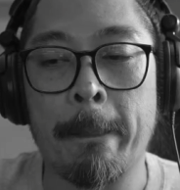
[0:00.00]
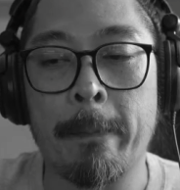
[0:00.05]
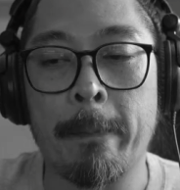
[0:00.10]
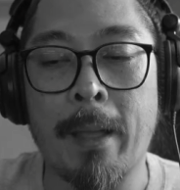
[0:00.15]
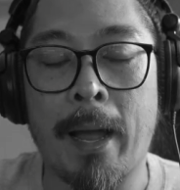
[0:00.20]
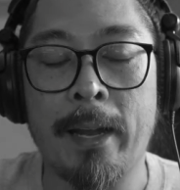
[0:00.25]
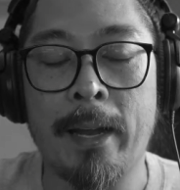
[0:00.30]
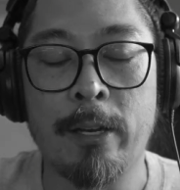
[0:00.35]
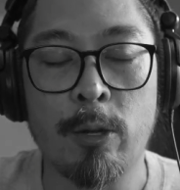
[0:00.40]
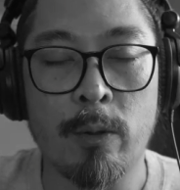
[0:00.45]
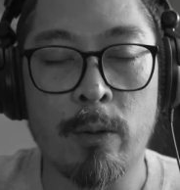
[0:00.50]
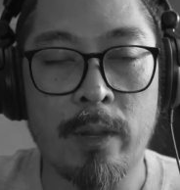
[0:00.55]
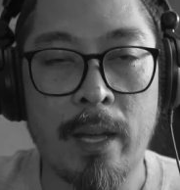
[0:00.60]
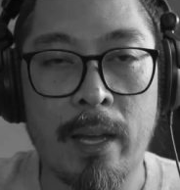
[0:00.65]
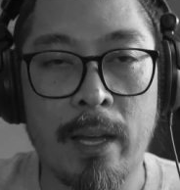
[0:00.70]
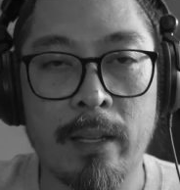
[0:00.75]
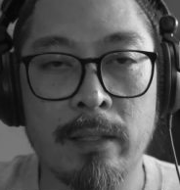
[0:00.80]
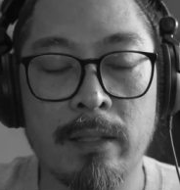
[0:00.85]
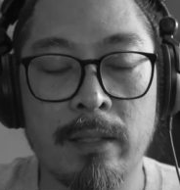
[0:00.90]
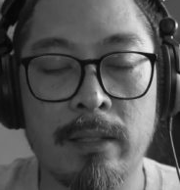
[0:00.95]
I know
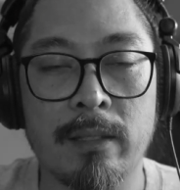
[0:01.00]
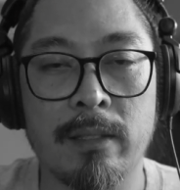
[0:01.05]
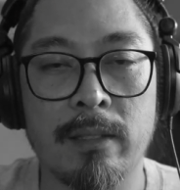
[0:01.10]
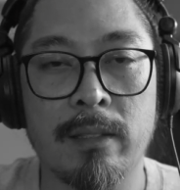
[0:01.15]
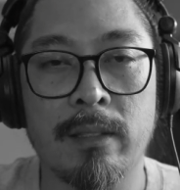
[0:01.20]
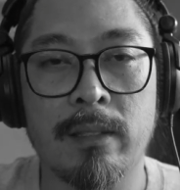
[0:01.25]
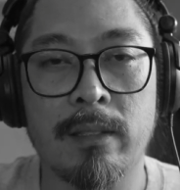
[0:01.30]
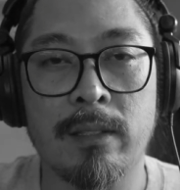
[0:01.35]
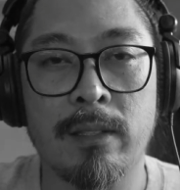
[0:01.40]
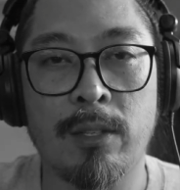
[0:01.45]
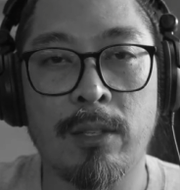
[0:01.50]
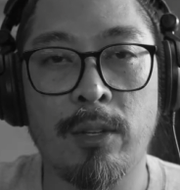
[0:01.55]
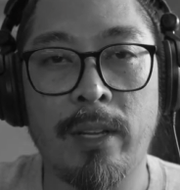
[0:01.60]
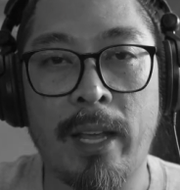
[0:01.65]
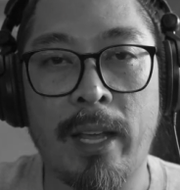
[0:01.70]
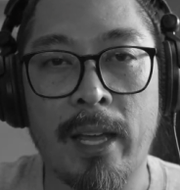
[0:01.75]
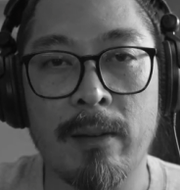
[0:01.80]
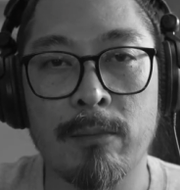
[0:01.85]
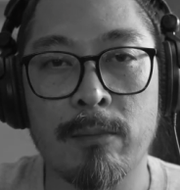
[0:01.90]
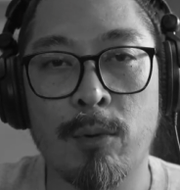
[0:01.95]
that to
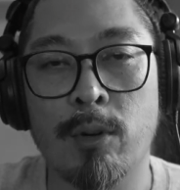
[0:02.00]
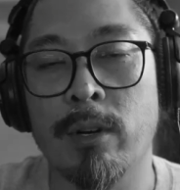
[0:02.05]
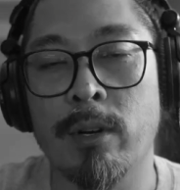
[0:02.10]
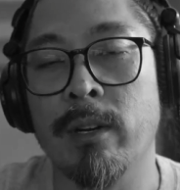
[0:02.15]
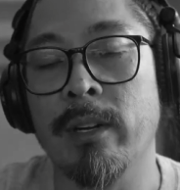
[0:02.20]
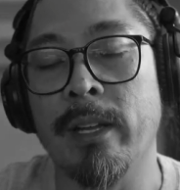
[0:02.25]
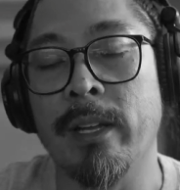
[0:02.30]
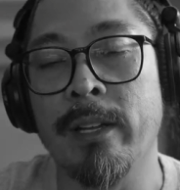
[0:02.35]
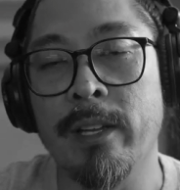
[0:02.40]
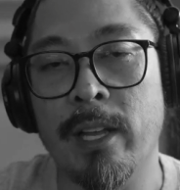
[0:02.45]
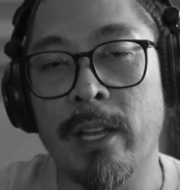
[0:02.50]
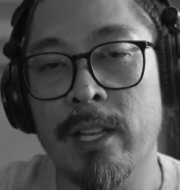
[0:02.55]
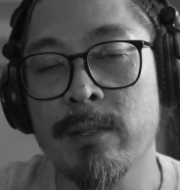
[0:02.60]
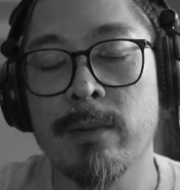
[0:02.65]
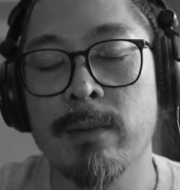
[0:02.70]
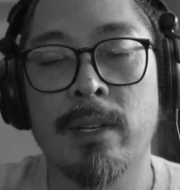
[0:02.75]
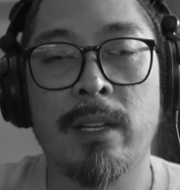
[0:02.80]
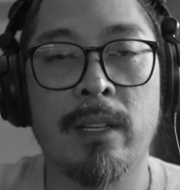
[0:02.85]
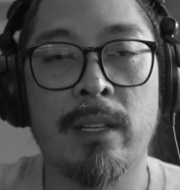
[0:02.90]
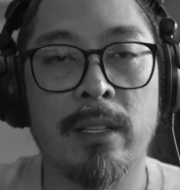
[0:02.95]
get more
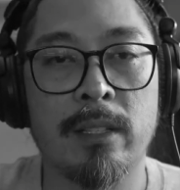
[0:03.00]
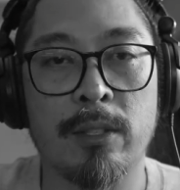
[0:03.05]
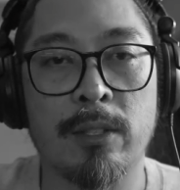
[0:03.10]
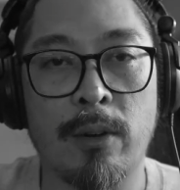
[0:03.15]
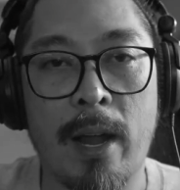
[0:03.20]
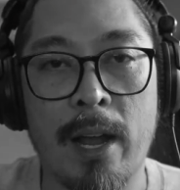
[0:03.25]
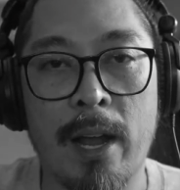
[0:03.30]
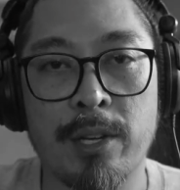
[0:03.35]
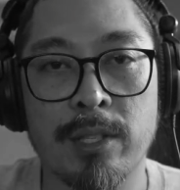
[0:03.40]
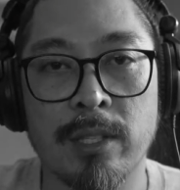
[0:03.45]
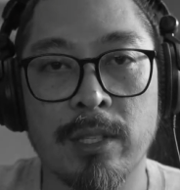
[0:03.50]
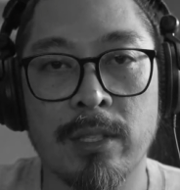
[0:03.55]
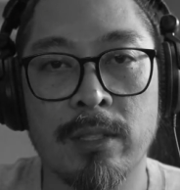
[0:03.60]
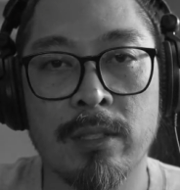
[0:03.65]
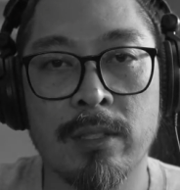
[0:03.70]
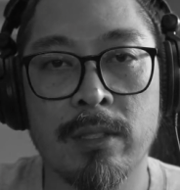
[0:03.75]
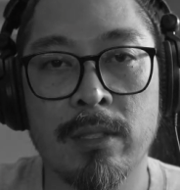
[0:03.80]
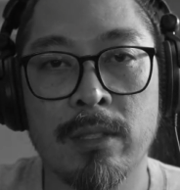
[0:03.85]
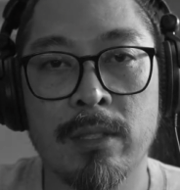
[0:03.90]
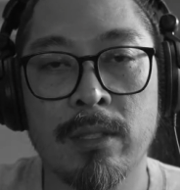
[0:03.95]
engagement and
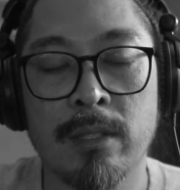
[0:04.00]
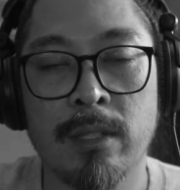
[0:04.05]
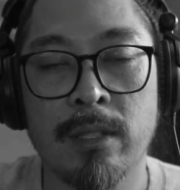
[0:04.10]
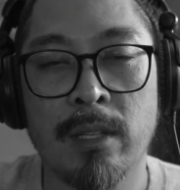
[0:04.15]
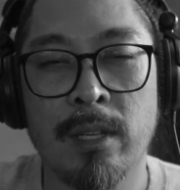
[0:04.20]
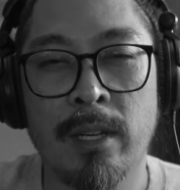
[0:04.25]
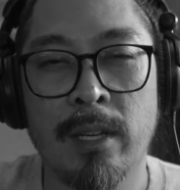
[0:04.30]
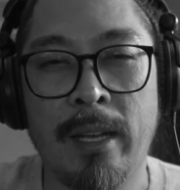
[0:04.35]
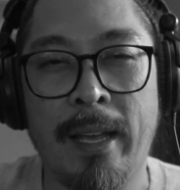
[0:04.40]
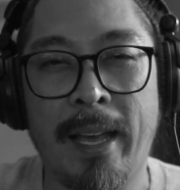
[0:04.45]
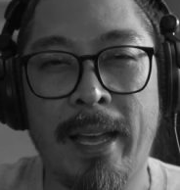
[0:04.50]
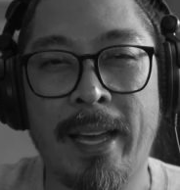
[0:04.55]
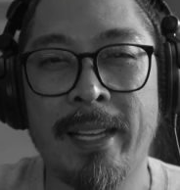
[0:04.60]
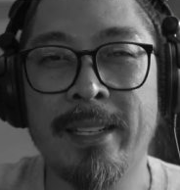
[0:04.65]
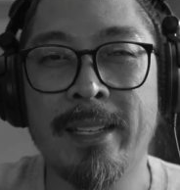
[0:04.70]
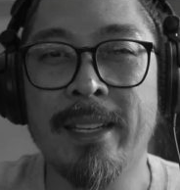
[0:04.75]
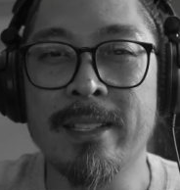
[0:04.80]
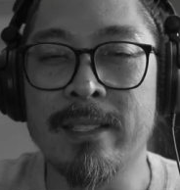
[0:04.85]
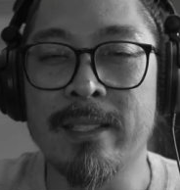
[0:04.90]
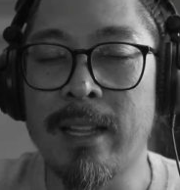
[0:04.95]
interaction, and
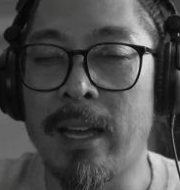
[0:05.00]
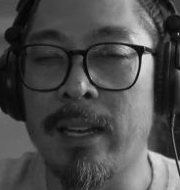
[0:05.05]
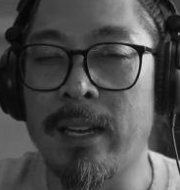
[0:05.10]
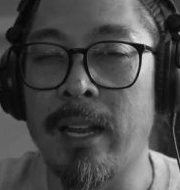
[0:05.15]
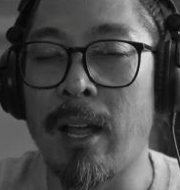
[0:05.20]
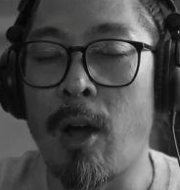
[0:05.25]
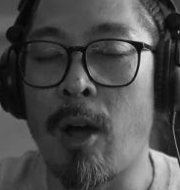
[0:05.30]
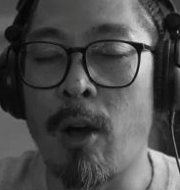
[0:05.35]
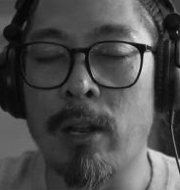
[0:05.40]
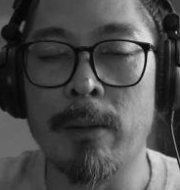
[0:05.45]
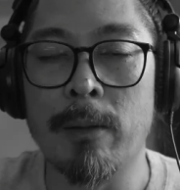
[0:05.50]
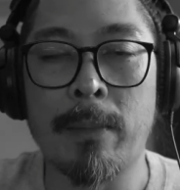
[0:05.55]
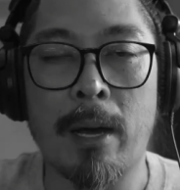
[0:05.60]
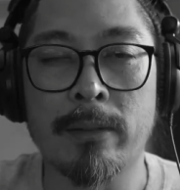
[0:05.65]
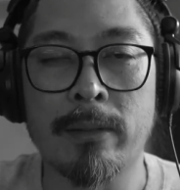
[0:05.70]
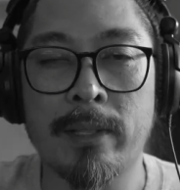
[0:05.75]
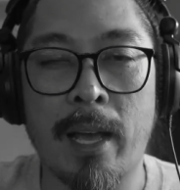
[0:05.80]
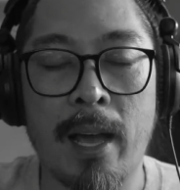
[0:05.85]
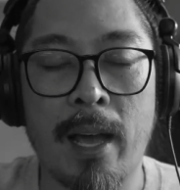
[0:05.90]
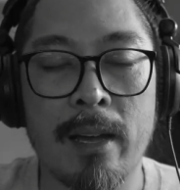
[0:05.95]
it's not all about
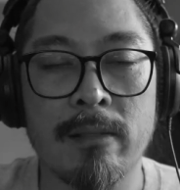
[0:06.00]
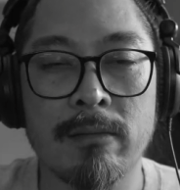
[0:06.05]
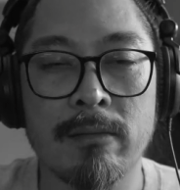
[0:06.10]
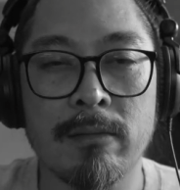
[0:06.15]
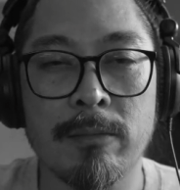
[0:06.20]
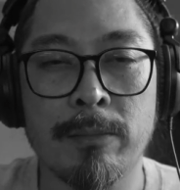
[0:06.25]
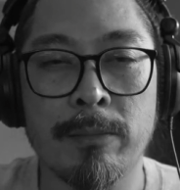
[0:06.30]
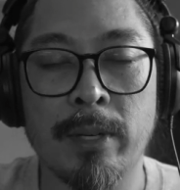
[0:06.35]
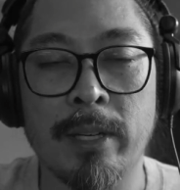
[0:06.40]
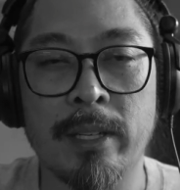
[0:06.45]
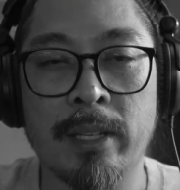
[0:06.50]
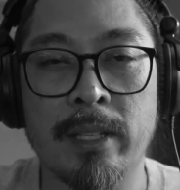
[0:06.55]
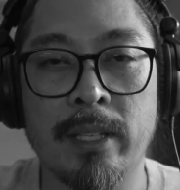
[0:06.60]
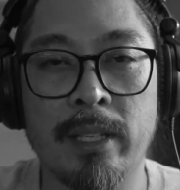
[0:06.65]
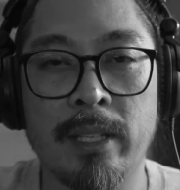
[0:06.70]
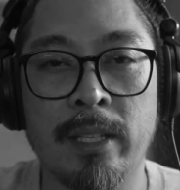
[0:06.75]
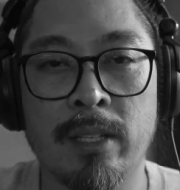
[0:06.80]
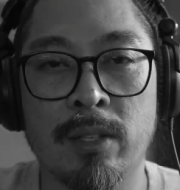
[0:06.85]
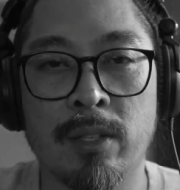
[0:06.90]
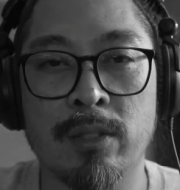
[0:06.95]
that, but
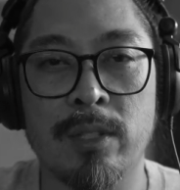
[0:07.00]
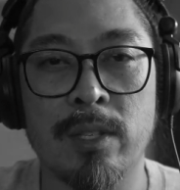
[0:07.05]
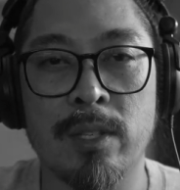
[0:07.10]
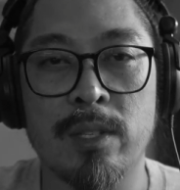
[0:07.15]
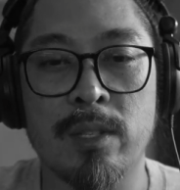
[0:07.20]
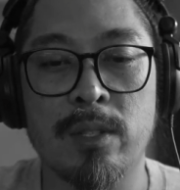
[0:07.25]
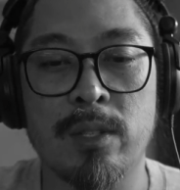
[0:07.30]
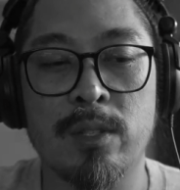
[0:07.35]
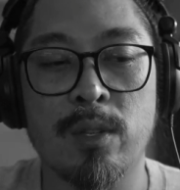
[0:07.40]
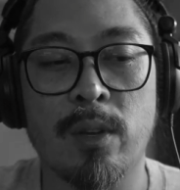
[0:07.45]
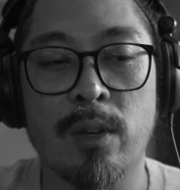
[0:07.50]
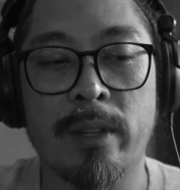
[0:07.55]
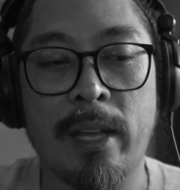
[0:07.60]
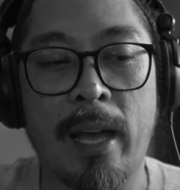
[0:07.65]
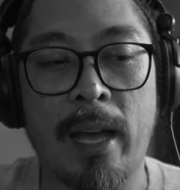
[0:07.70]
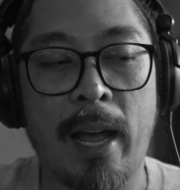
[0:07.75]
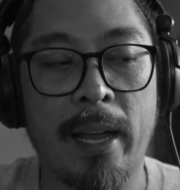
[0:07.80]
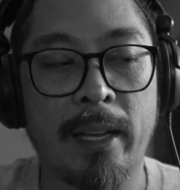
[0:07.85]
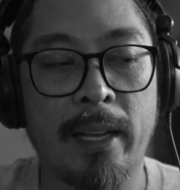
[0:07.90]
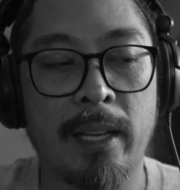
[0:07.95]
just so that
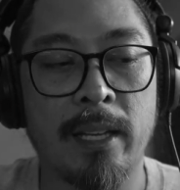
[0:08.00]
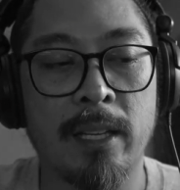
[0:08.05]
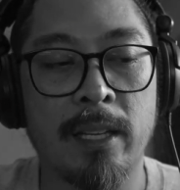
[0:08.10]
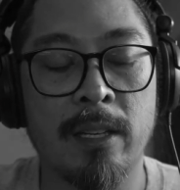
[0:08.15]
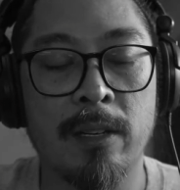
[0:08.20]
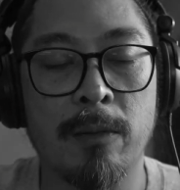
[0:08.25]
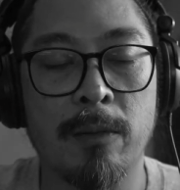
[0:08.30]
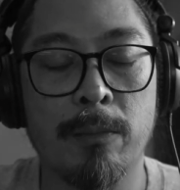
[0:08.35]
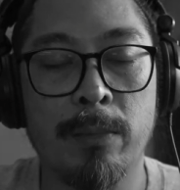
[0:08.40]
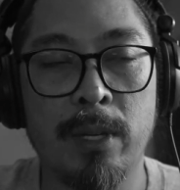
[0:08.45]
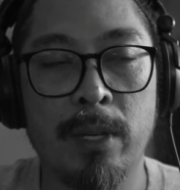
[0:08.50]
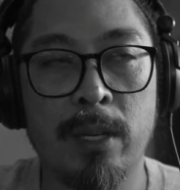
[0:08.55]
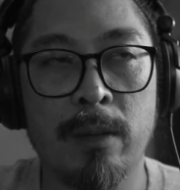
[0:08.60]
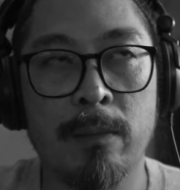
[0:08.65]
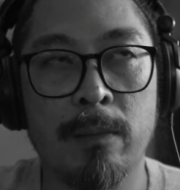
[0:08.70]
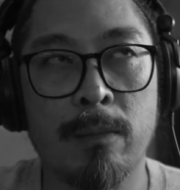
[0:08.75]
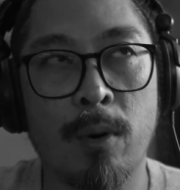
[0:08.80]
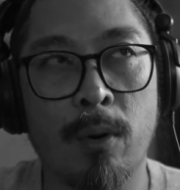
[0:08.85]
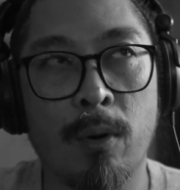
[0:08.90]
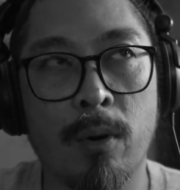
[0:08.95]
I can be
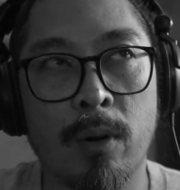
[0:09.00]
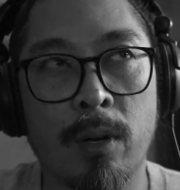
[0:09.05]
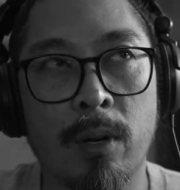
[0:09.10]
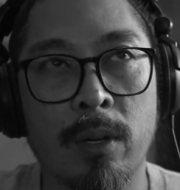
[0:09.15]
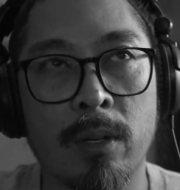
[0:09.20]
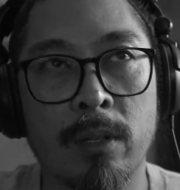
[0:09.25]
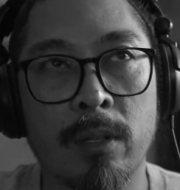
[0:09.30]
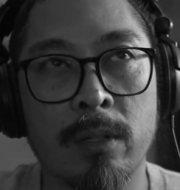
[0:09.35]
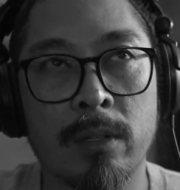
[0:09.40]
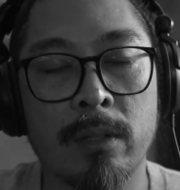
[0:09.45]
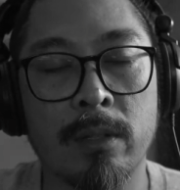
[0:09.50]
more